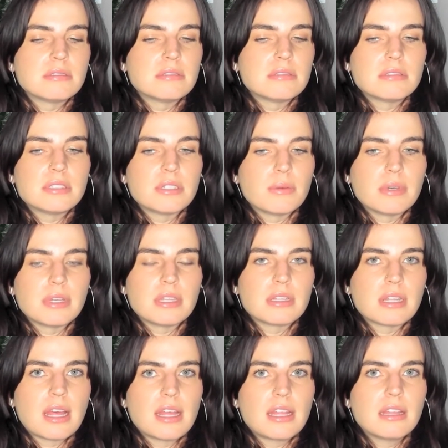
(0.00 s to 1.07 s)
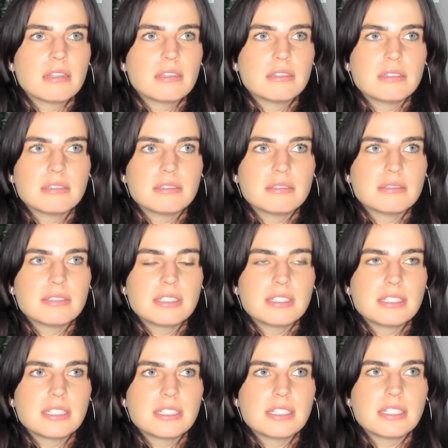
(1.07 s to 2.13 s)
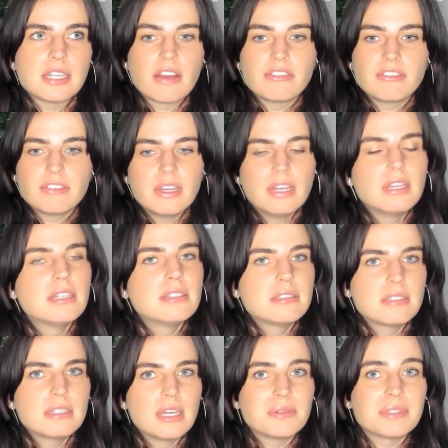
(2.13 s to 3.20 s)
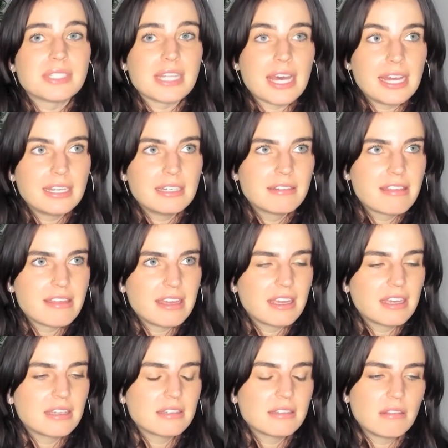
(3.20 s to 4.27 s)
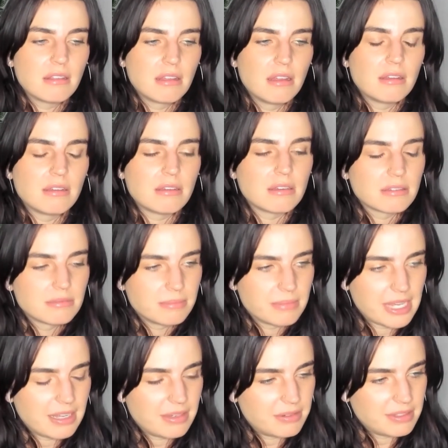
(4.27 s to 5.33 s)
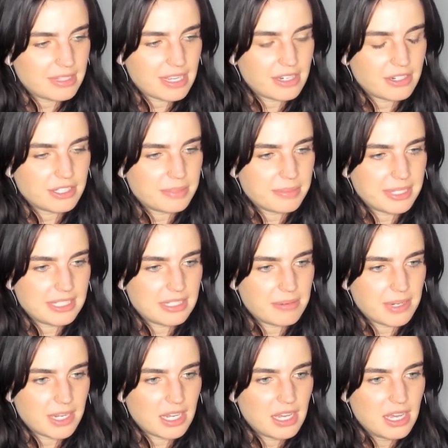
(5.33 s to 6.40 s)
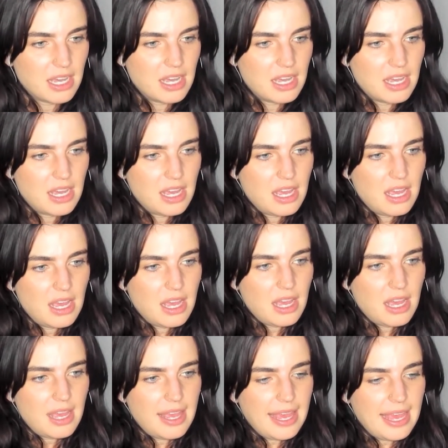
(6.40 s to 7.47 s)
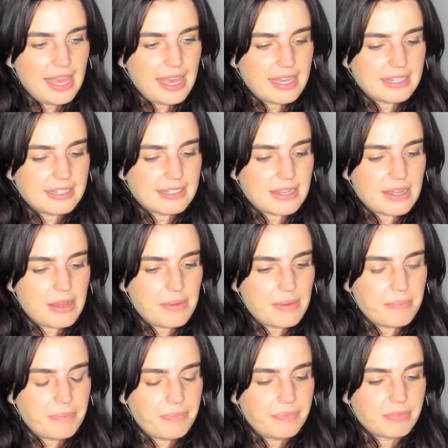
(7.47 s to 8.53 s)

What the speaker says: doing the stuff. It was that thing. Oh, that hurts my stomach. And